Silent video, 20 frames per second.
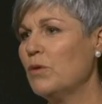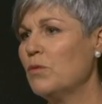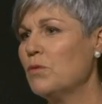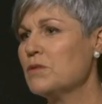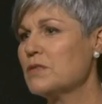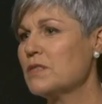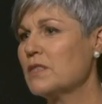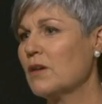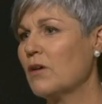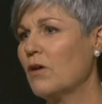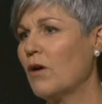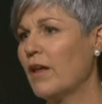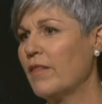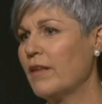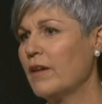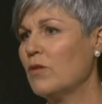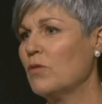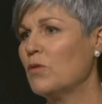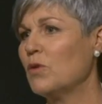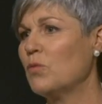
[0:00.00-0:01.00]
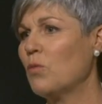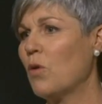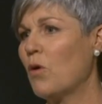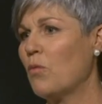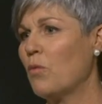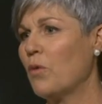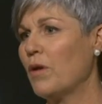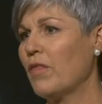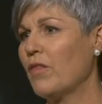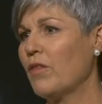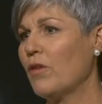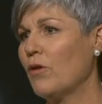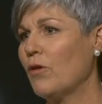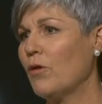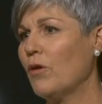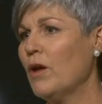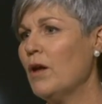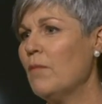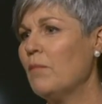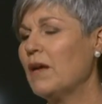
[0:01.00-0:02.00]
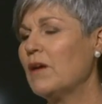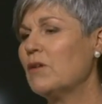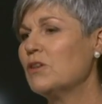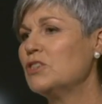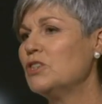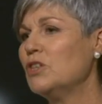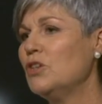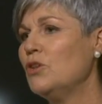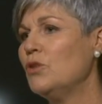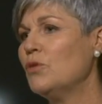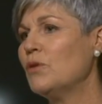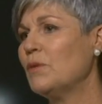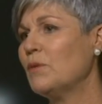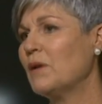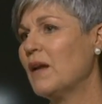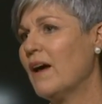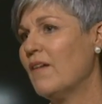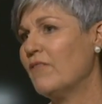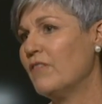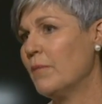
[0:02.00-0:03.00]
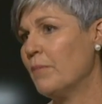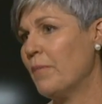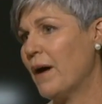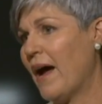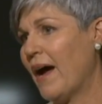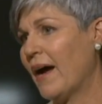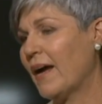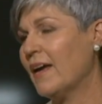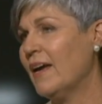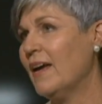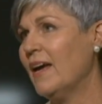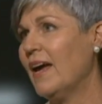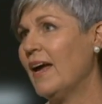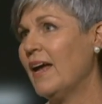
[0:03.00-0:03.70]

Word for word: Will was the guy that you would want with you mm. because you knew he would have your back.